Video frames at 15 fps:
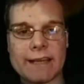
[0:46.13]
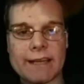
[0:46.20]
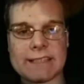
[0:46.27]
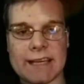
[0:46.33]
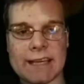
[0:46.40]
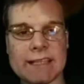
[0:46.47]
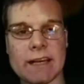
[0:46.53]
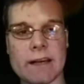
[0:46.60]

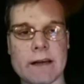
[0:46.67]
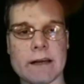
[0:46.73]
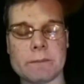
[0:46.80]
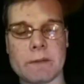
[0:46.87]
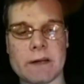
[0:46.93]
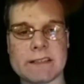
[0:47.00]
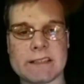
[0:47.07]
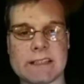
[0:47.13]
as I
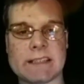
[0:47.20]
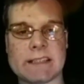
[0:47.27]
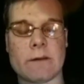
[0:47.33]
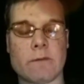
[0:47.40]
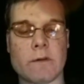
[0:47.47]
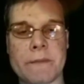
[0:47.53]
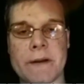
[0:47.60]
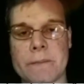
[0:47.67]
but as I said,
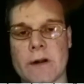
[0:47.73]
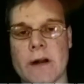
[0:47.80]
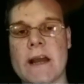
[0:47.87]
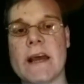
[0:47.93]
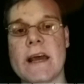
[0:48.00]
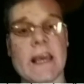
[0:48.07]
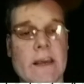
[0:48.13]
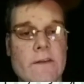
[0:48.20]
remember
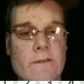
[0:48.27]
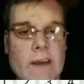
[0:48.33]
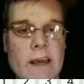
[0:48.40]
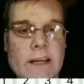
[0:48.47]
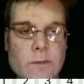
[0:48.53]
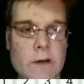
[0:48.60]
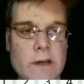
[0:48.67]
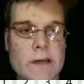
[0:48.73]
if you guys
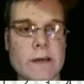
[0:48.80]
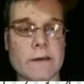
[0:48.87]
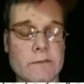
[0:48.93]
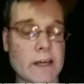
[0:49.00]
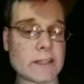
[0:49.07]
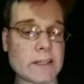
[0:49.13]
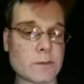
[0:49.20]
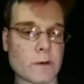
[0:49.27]
want to if you
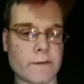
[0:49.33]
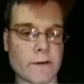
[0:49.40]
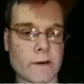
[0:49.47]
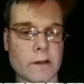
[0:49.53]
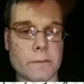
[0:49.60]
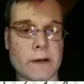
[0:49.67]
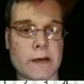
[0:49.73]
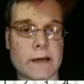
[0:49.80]
guys want to follow
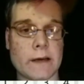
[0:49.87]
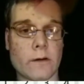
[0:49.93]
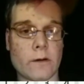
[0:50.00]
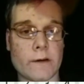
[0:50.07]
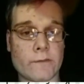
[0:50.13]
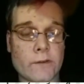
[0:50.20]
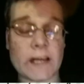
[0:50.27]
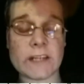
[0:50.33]
my
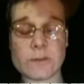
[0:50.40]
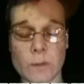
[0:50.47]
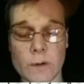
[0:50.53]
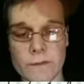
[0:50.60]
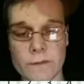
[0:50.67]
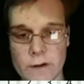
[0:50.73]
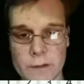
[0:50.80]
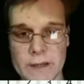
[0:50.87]
if you guys want to
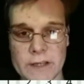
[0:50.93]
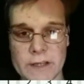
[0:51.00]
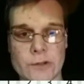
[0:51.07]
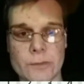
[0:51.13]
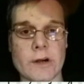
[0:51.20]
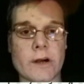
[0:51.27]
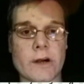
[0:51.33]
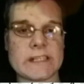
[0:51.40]
follow me on
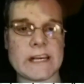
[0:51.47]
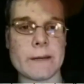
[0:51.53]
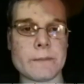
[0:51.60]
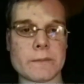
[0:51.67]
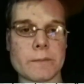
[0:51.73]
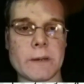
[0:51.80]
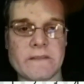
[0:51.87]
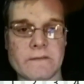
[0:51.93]
Supercard, type in
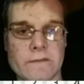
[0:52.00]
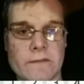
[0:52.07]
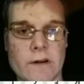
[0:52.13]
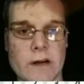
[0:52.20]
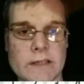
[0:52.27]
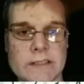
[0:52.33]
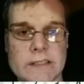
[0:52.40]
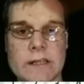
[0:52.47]
Payton
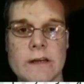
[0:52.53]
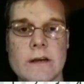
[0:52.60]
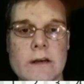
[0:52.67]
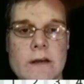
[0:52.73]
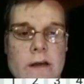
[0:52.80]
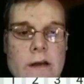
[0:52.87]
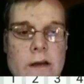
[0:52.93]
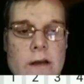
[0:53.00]
Frost.
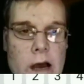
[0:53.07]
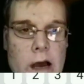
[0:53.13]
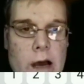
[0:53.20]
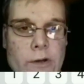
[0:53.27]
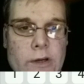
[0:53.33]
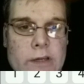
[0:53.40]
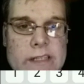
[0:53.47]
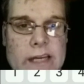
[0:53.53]
Um, you
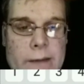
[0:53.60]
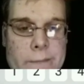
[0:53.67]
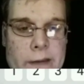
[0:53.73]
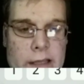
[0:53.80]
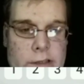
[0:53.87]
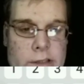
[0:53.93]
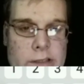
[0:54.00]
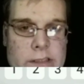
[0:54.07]
can type
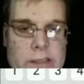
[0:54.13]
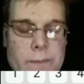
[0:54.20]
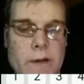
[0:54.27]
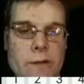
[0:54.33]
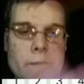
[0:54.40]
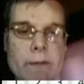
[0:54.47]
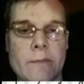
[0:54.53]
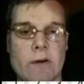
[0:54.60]
just but
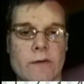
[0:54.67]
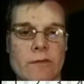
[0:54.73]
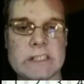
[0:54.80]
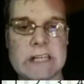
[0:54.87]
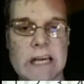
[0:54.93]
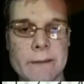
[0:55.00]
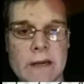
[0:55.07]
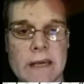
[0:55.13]
remember if you
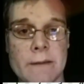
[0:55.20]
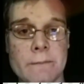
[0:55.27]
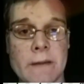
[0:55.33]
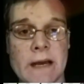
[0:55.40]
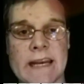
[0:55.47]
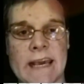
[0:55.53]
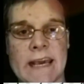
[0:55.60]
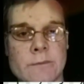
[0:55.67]
type in my
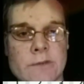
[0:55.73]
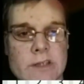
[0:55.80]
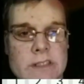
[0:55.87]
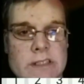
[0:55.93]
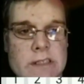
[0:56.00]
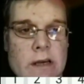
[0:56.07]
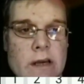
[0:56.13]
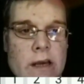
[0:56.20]
name,
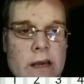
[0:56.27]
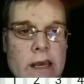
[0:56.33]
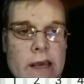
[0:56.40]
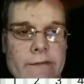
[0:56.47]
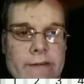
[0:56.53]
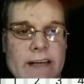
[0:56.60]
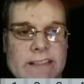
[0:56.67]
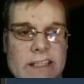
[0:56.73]
just if
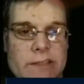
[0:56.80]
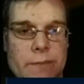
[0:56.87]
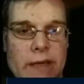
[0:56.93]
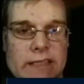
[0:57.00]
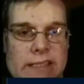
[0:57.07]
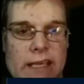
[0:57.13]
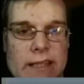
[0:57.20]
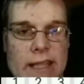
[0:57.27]
it has a
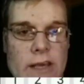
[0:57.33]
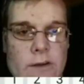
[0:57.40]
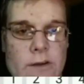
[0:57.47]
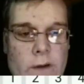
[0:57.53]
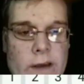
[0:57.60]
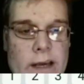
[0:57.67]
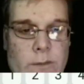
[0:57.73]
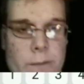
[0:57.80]
space like that, you
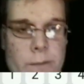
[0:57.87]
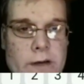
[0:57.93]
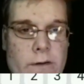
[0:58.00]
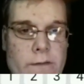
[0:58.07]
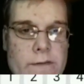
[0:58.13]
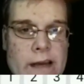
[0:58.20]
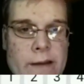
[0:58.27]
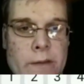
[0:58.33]
guys won't be able to
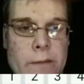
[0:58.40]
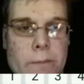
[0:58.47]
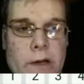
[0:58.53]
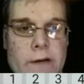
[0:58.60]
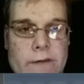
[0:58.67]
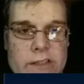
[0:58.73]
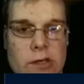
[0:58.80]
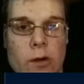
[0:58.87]
find me. But
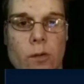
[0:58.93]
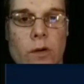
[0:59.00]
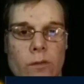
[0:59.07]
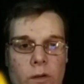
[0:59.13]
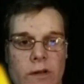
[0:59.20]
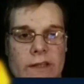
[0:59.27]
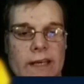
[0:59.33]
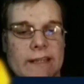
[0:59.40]
if it's all one
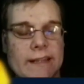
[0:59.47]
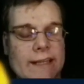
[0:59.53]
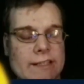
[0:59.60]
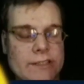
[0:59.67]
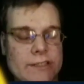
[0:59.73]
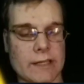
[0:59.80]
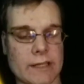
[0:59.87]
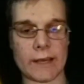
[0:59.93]
word like this,
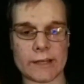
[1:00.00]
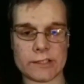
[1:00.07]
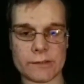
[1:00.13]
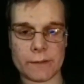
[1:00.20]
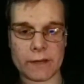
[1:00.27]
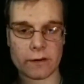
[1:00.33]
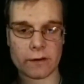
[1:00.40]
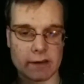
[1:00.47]
then you guys should be
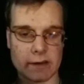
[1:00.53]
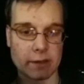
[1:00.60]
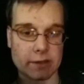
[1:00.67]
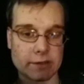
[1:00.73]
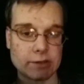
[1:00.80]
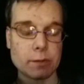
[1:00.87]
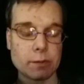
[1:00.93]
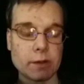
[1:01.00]
able to find me on
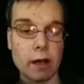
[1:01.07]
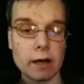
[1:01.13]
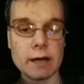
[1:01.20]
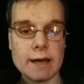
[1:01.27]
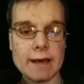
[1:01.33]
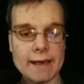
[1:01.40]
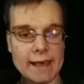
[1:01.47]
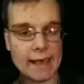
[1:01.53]
Supercard.
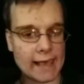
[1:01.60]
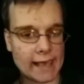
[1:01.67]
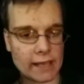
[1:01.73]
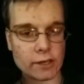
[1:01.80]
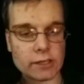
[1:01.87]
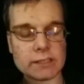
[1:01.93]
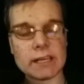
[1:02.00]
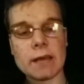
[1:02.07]
And
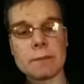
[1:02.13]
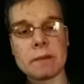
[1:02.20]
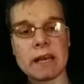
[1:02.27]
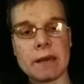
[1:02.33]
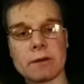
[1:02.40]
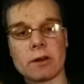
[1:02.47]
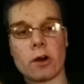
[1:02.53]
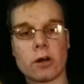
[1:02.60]
you can type my name
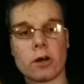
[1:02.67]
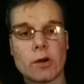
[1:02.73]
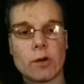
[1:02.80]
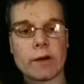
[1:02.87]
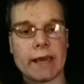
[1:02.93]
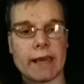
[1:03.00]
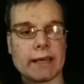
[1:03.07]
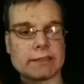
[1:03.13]
in all
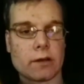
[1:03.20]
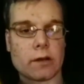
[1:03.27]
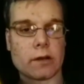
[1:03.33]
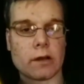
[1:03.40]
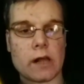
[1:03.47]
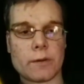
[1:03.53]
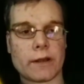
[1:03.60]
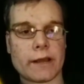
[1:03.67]
lowercase or all
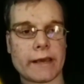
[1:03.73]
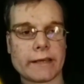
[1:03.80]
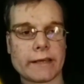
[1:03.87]
uppercase.